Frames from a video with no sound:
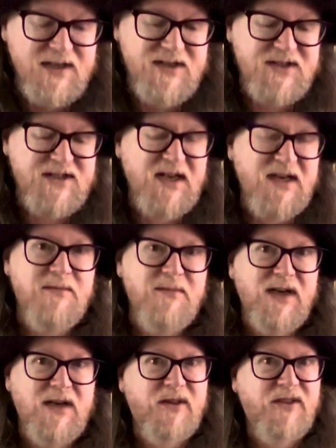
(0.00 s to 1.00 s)

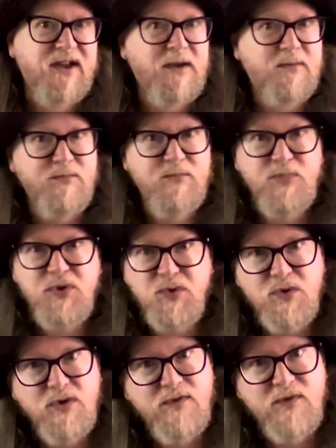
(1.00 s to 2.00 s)
Sentimental Thing,
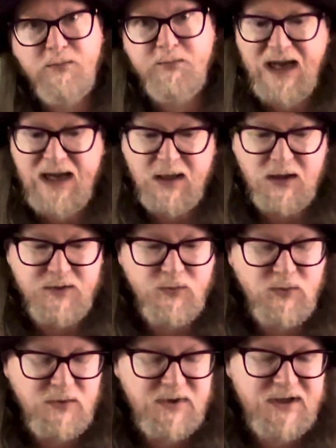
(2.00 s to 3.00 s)
beautiful ballad,
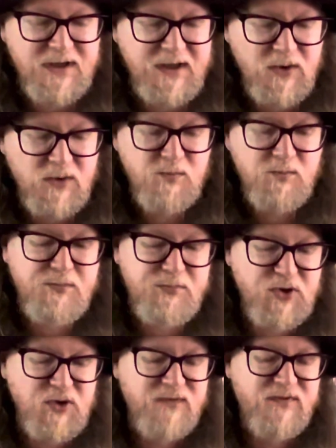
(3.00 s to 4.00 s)
really
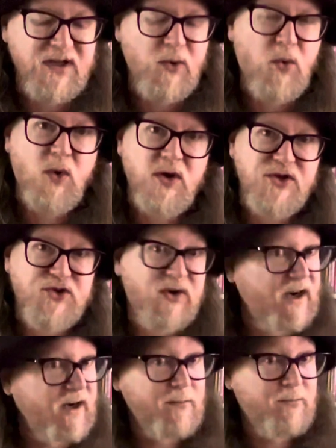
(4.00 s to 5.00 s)
beautifully
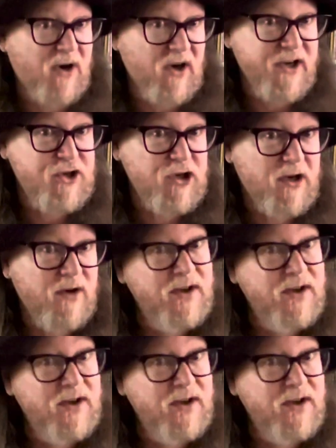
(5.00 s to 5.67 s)
orchestrated by Joe.